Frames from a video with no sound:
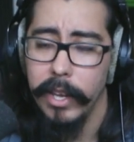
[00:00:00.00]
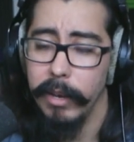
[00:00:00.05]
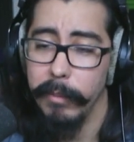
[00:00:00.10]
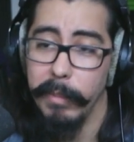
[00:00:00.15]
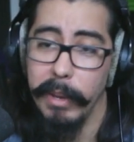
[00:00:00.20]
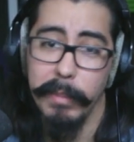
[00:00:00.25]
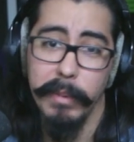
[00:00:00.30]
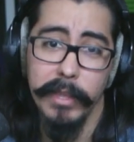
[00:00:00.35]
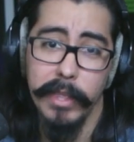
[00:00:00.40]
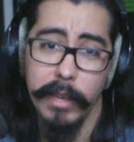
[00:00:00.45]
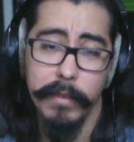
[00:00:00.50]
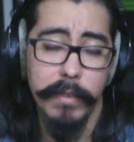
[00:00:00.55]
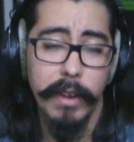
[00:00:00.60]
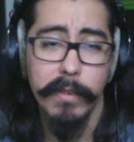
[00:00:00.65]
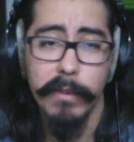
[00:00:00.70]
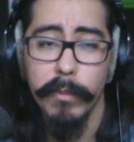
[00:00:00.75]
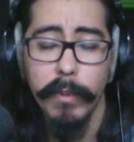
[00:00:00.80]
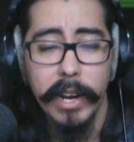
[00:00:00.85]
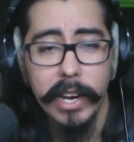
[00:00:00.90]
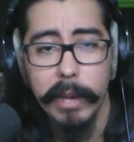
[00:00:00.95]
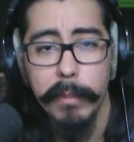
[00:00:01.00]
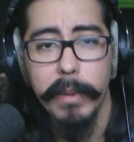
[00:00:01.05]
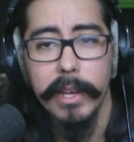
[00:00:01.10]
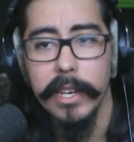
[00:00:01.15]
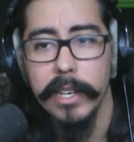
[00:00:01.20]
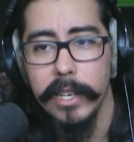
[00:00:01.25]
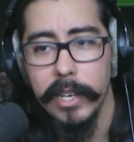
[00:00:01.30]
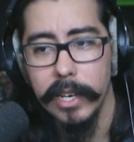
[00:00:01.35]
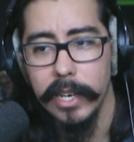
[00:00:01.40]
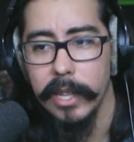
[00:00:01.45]
And maybe they've never
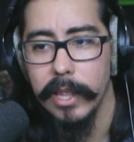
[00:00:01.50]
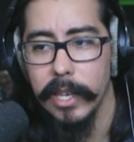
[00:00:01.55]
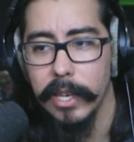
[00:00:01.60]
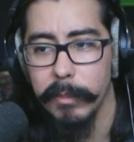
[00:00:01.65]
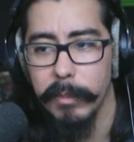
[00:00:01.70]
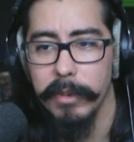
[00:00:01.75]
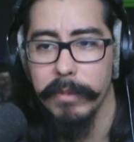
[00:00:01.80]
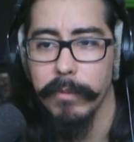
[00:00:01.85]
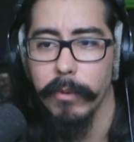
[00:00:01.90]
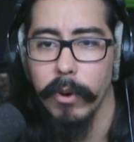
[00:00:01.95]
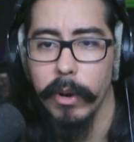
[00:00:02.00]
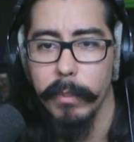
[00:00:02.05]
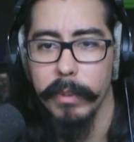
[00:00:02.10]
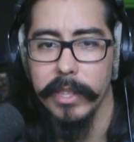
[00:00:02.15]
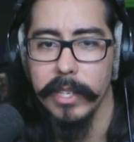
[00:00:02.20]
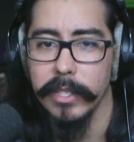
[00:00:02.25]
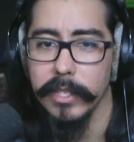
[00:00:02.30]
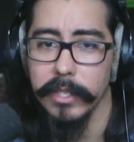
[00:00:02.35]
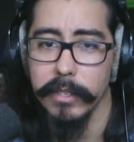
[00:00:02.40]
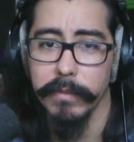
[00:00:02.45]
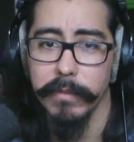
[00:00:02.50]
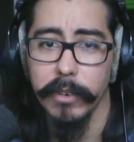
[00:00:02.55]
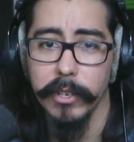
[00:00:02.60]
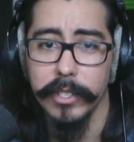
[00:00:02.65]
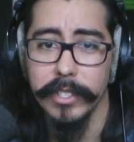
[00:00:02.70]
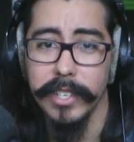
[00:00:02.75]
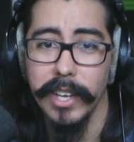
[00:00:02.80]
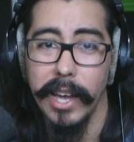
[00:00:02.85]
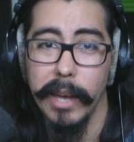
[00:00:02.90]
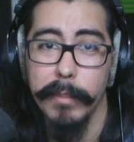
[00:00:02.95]
recommended anything before, but this is the
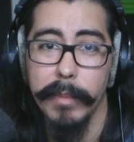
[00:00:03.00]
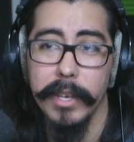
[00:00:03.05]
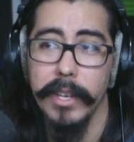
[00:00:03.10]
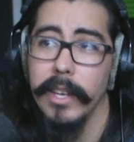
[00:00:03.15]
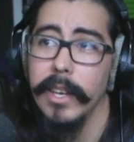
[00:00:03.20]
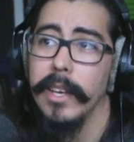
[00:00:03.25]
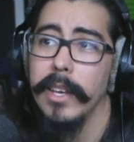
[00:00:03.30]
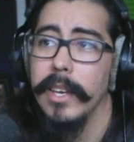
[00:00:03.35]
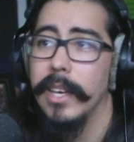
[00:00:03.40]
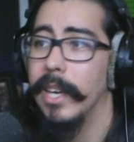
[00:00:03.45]
first time,